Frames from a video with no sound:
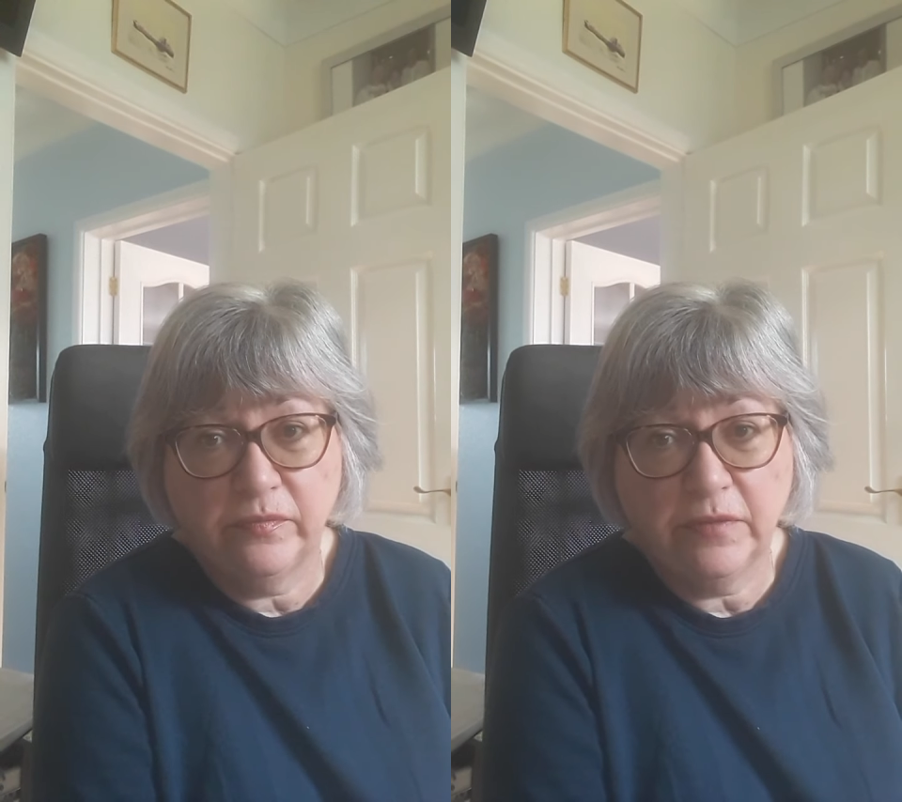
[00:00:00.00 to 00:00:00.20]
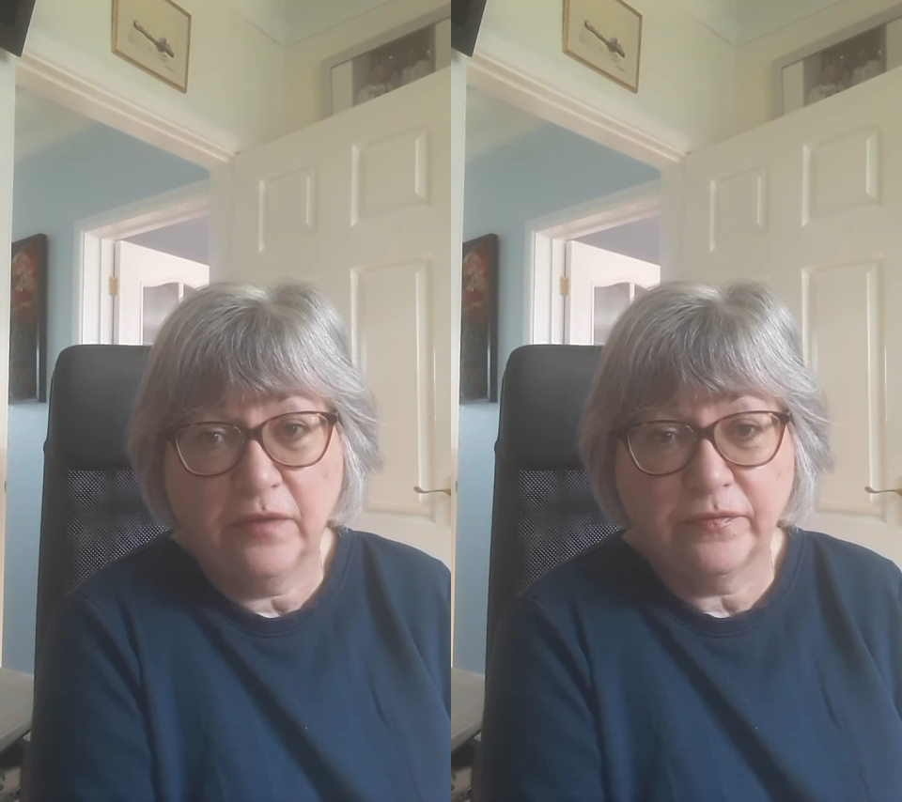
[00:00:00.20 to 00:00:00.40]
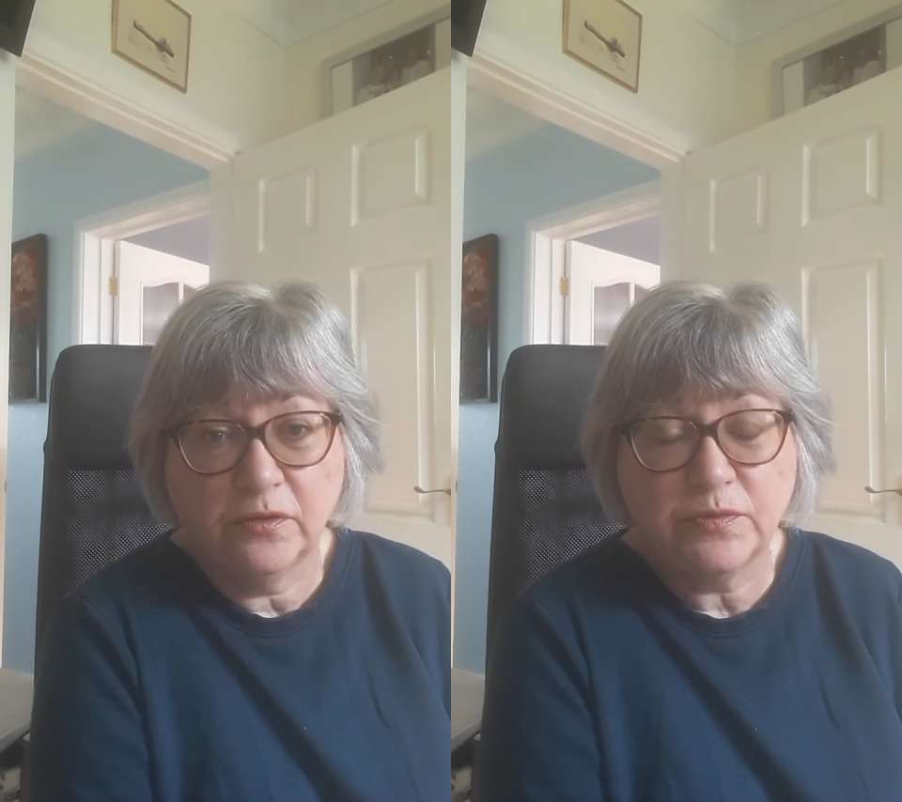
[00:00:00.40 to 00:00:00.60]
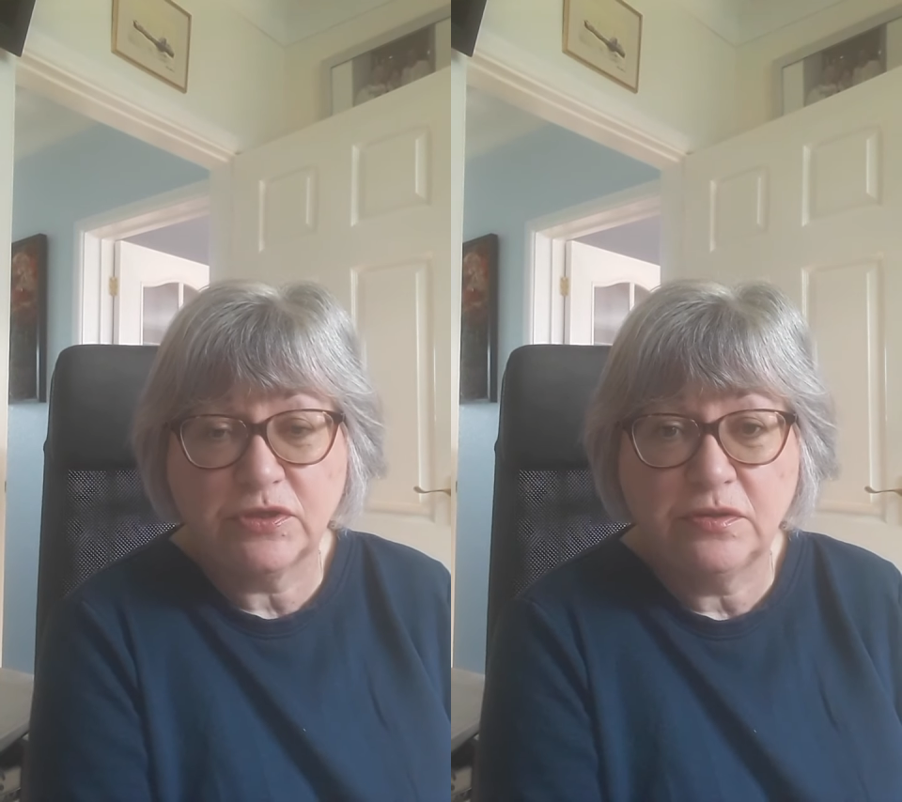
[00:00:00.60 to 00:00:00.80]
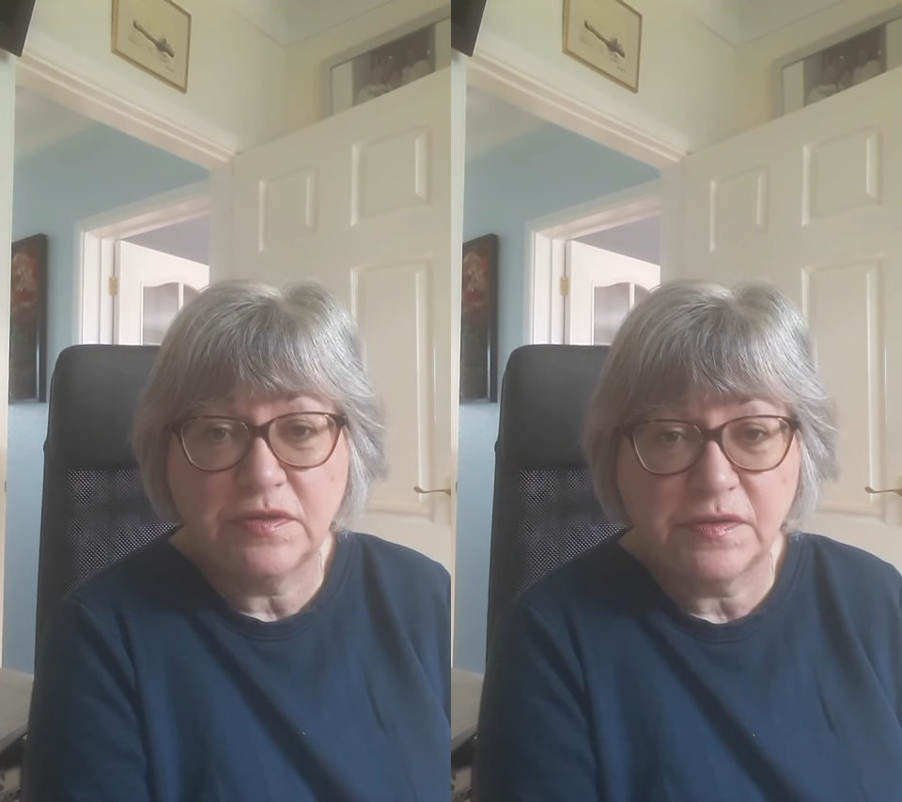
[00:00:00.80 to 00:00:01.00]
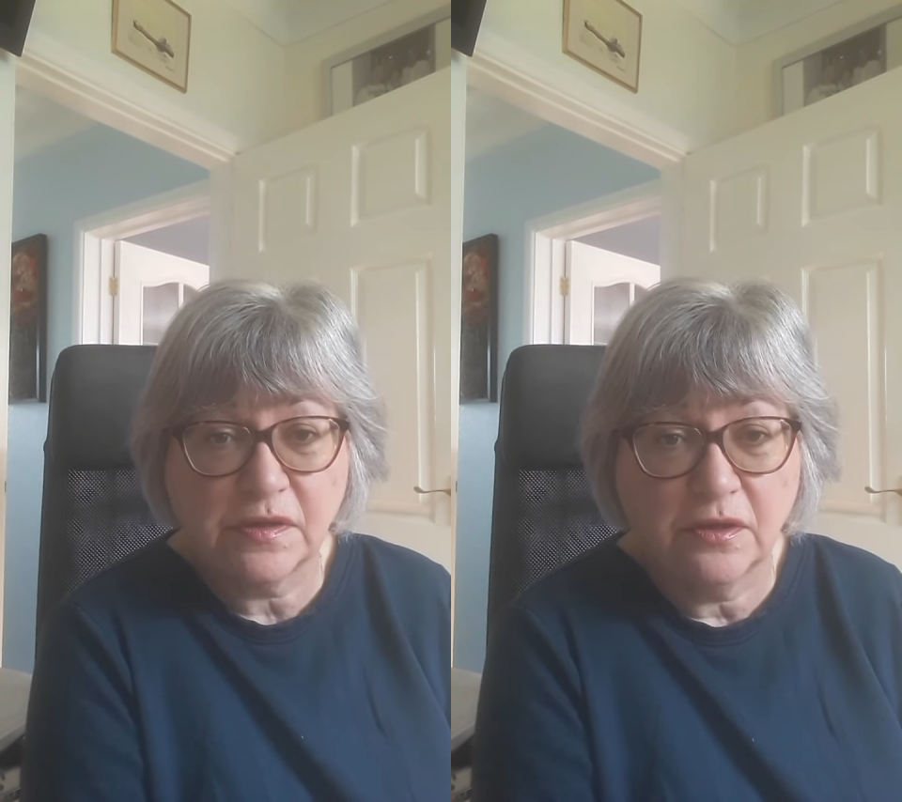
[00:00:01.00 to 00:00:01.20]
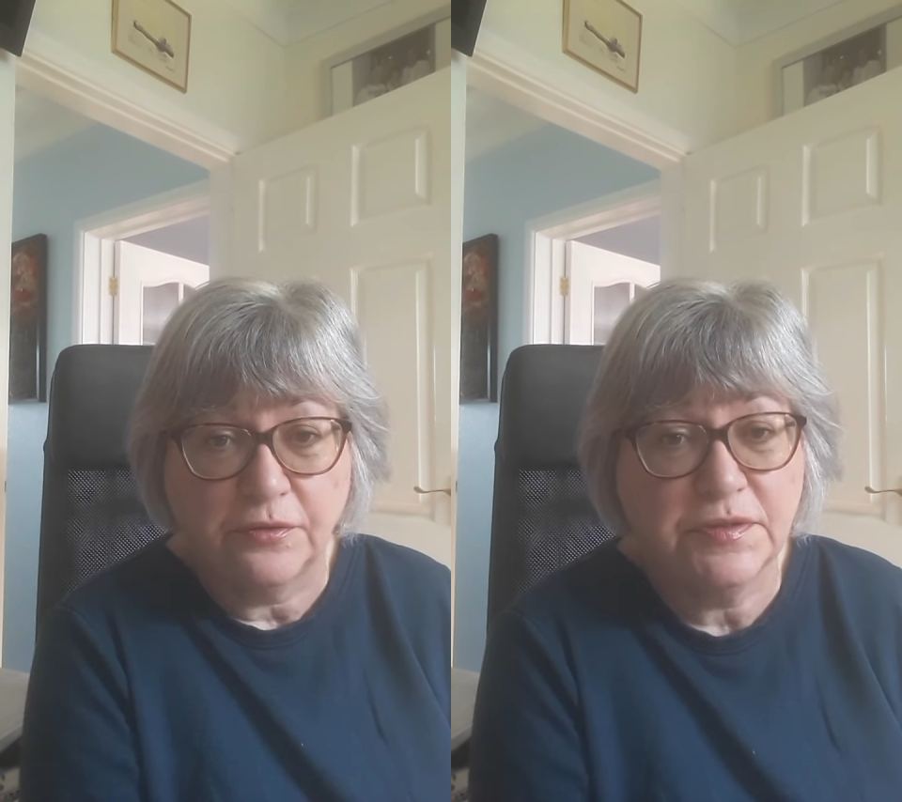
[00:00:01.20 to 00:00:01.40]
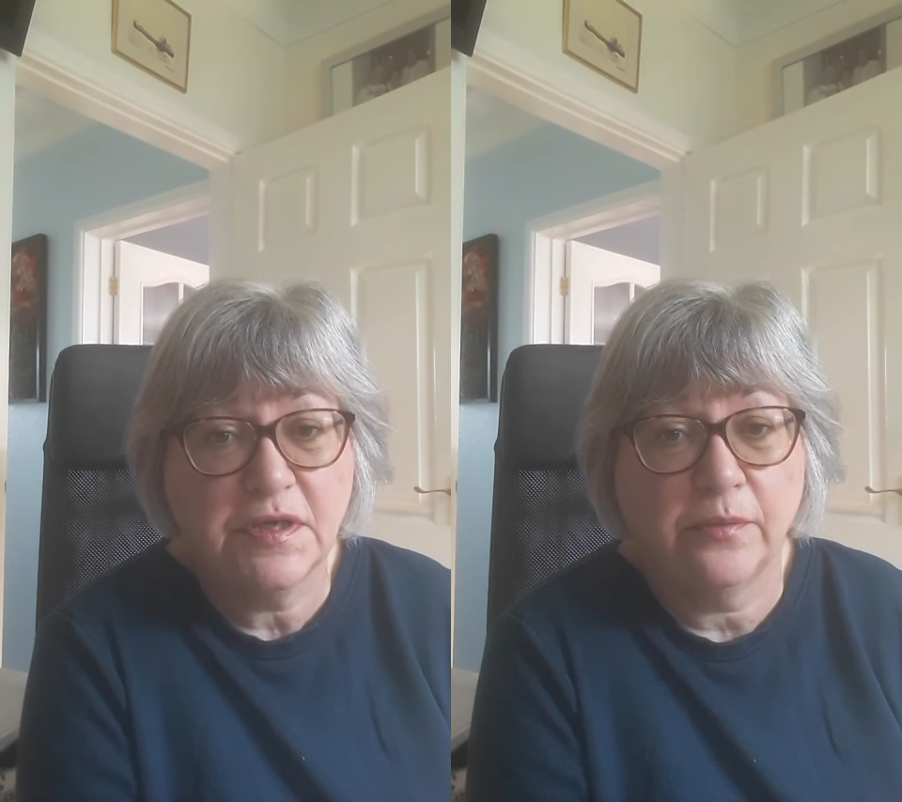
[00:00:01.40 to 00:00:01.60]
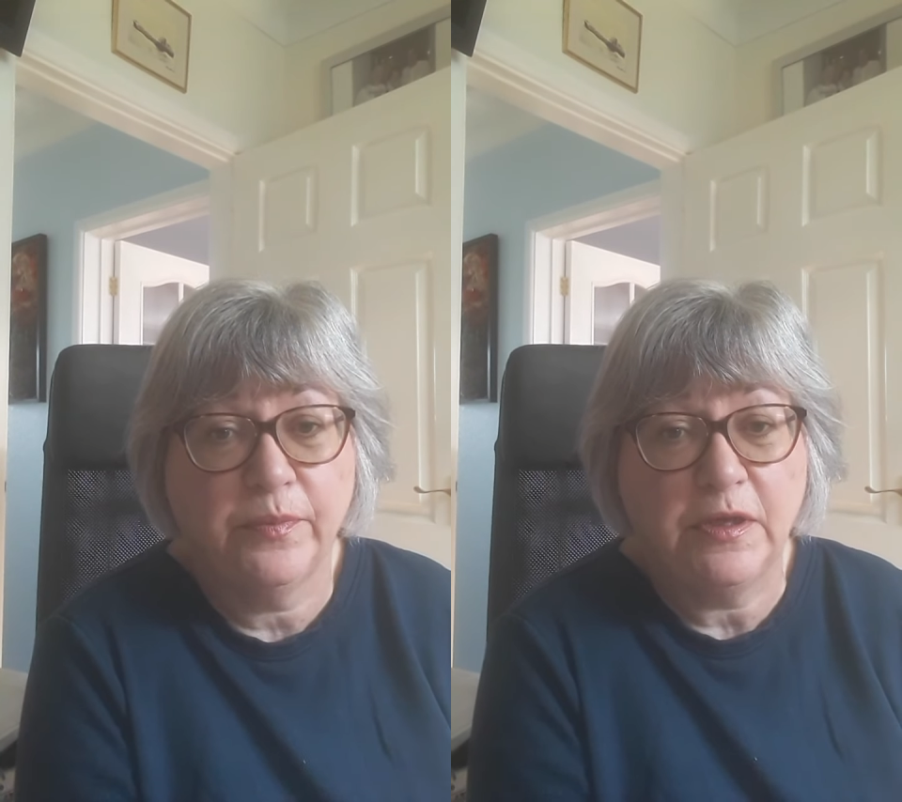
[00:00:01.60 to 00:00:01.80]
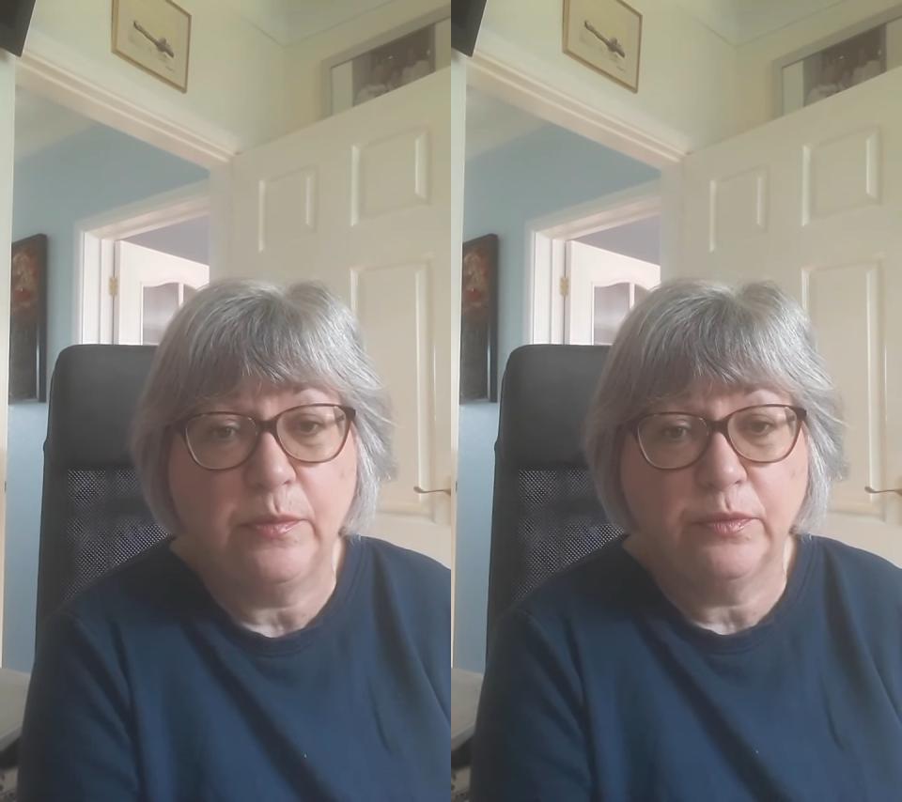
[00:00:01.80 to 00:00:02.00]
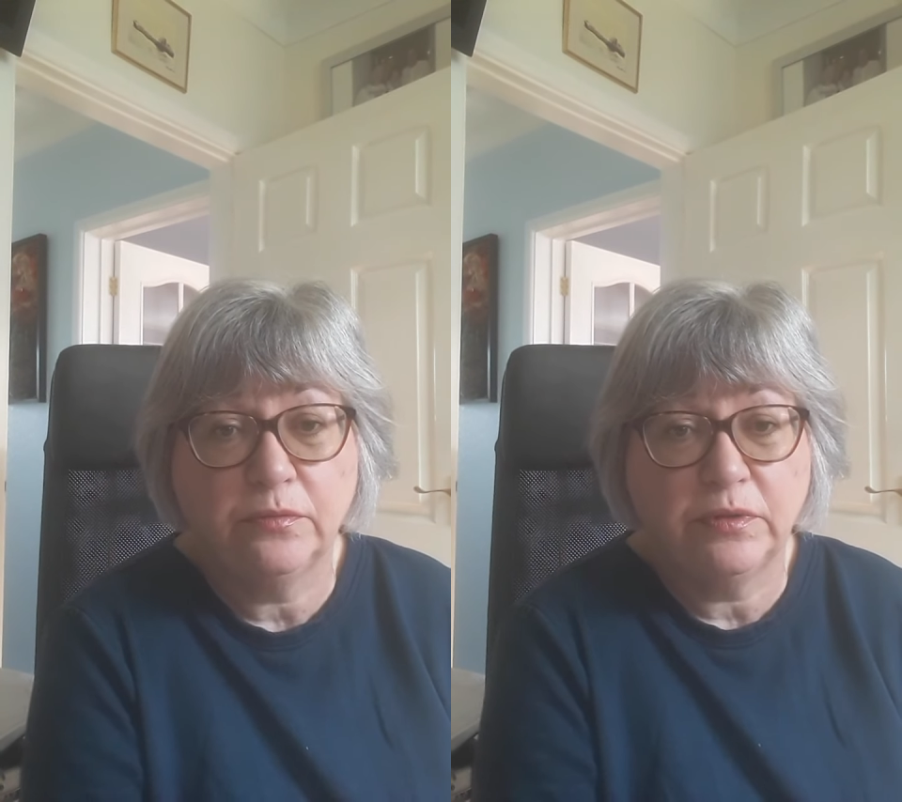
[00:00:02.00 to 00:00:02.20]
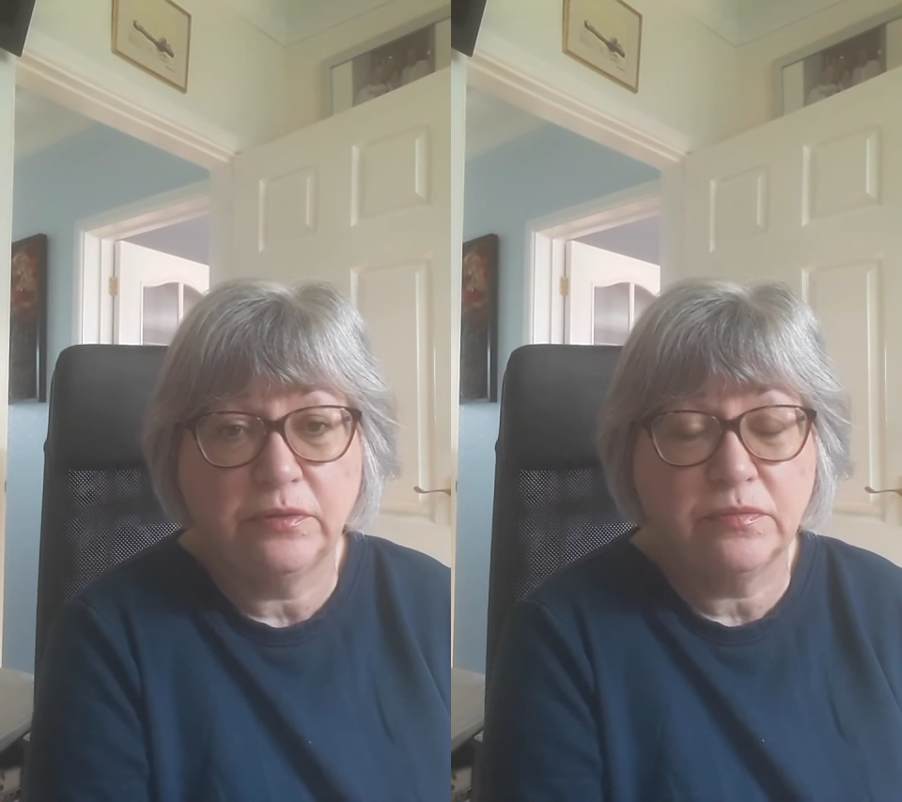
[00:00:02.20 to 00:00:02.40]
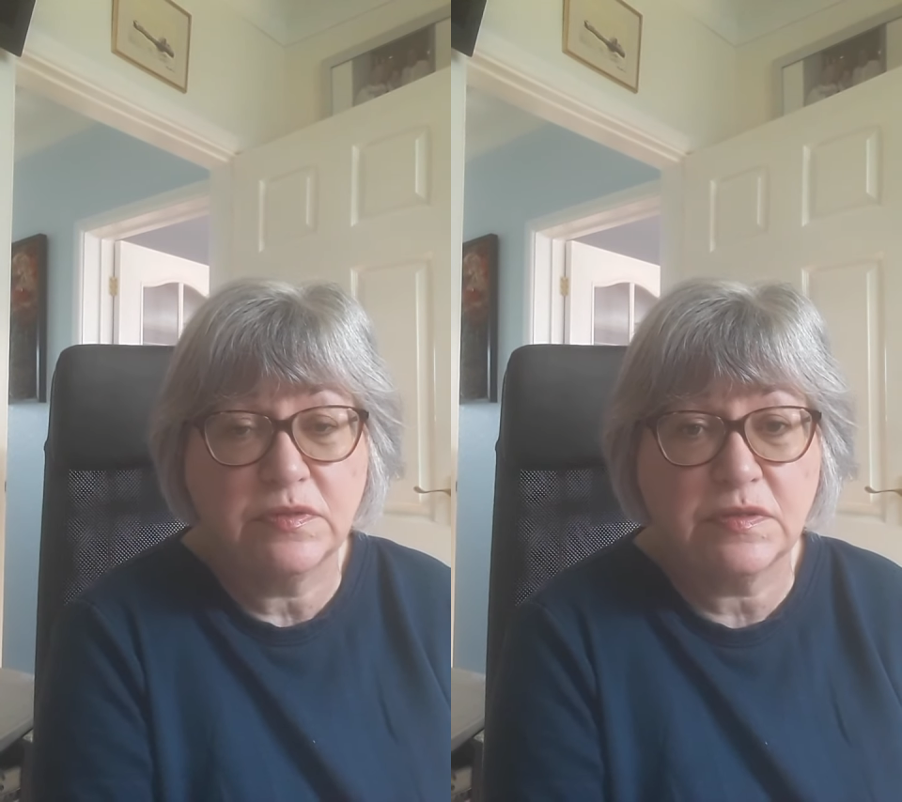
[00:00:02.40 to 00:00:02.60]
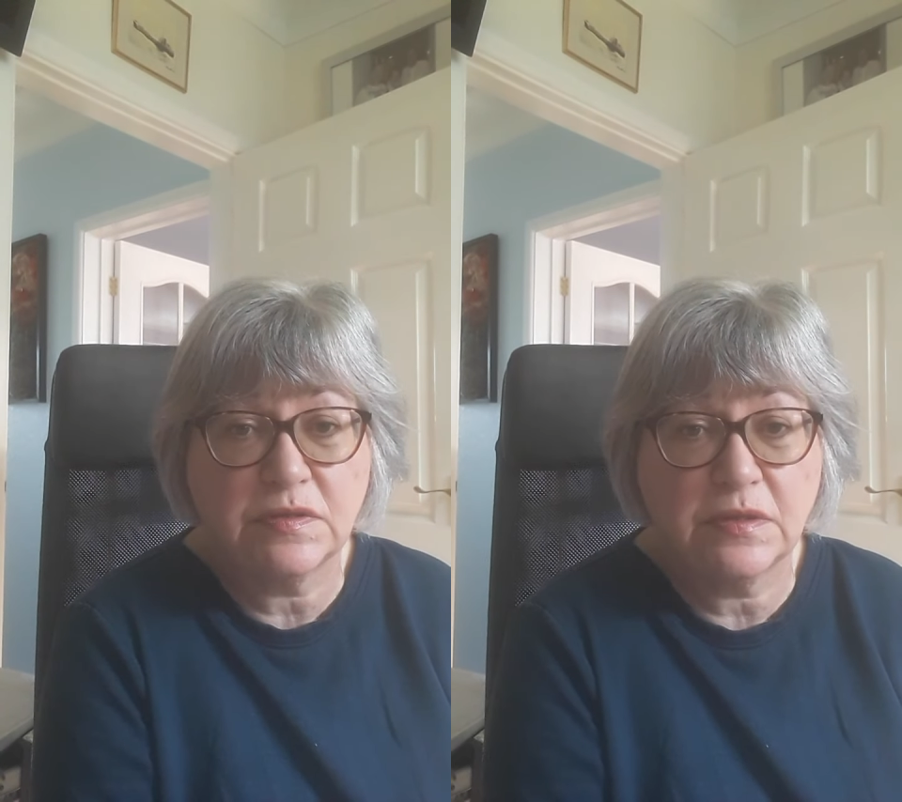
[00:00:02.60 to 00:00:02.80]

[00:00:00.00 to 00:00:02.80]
have an opportunity to contact people and